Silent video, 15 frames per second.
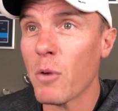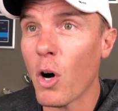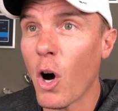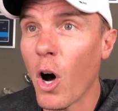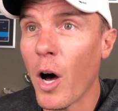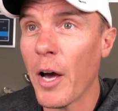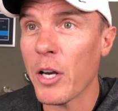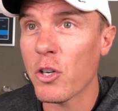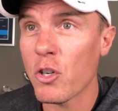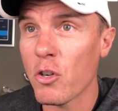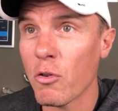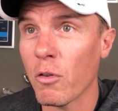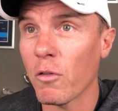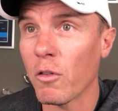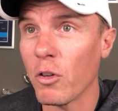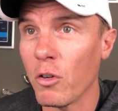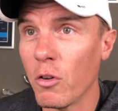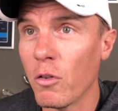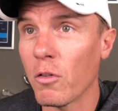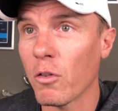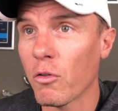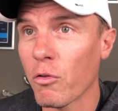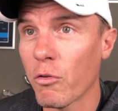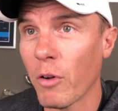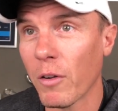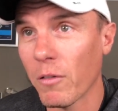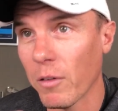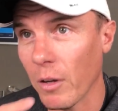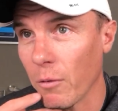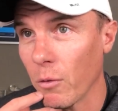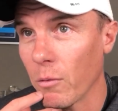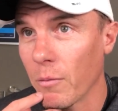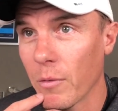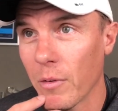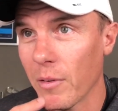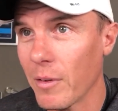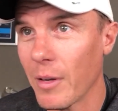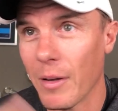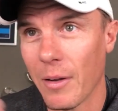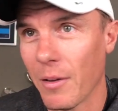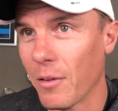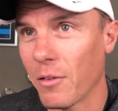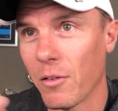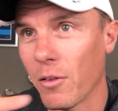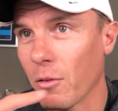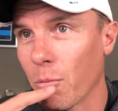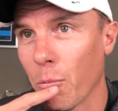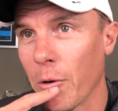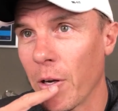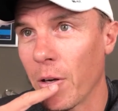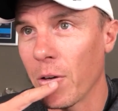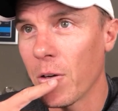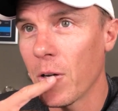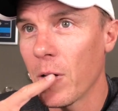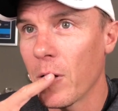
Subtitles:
or high assurance and user trust level. It's just weird.